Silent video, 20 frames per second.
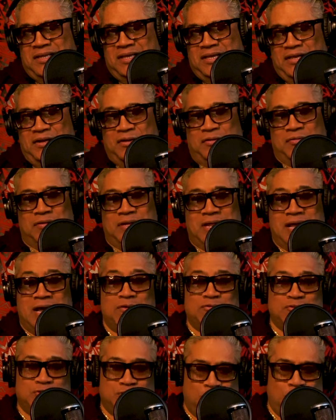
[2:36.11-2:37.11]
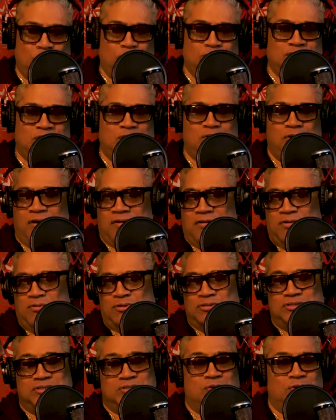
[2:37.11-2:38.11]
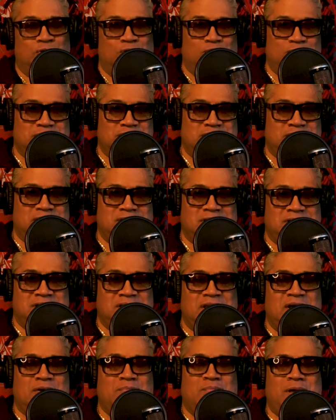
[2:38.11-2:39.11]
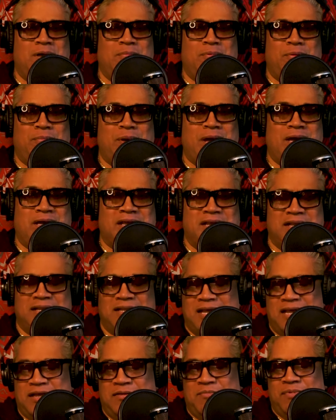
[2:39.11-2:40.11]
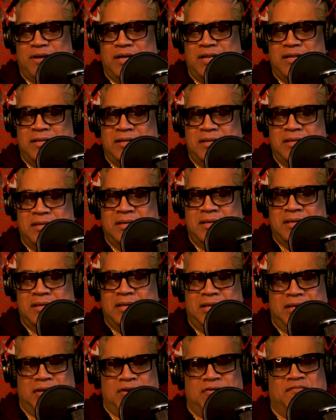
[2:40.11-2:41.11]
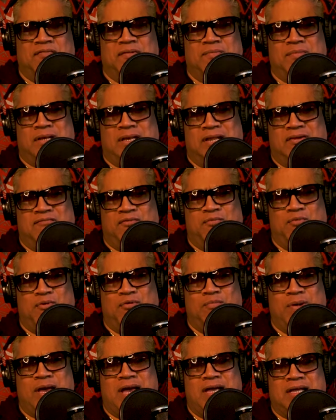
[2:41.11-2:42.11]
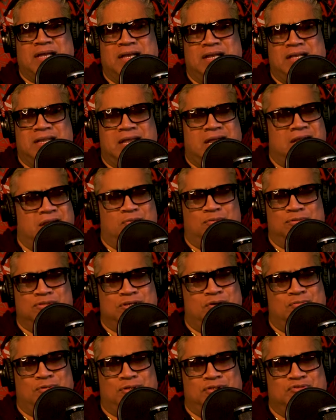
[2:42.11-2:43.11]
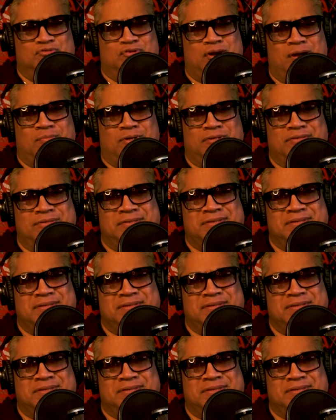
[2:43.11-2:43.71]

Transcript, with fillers: You know, now Solo Sikoa. Of course, Solo was a, a, young baby back in the day, but you know, from the living room back in the day, there was always drama.